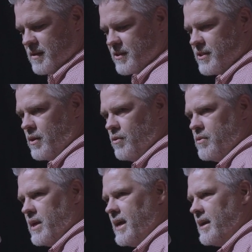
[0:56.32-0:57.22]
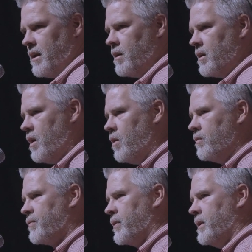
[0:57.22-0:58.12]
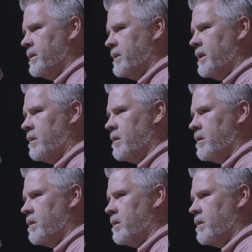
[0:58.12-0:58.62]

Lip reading: So that our home front, that